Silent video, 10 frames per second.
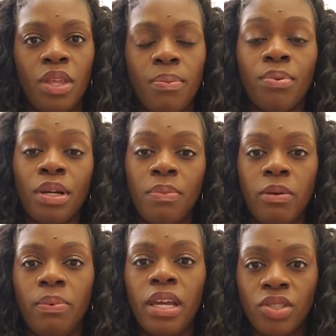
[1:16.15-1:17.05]
They bring
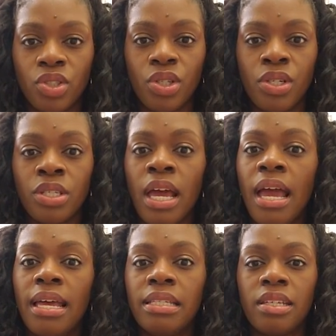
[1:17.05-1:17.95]
me pictures
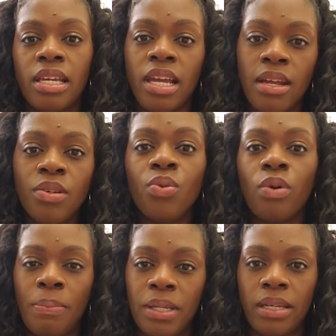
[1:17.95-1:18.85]
and say, can you
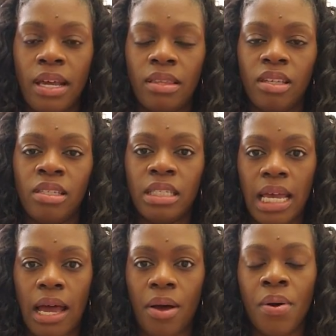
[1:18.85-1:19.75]
replicate this
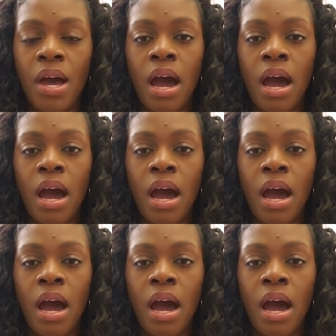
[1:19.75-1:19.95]
style?